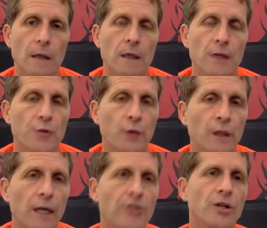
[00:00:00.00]
It's
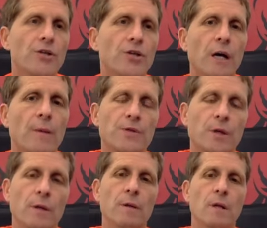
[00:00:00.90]
relationships.
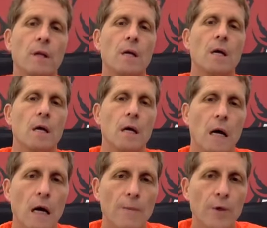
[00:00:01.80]
And
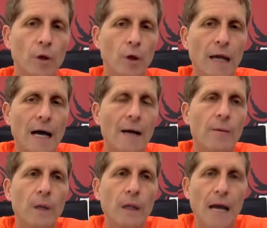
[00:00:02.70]
you know,
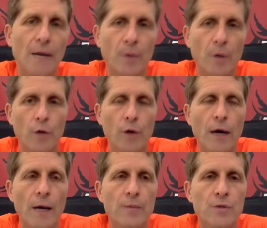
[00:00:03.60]
a lot of
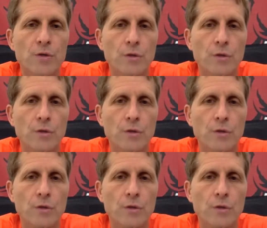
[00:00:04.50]
programs,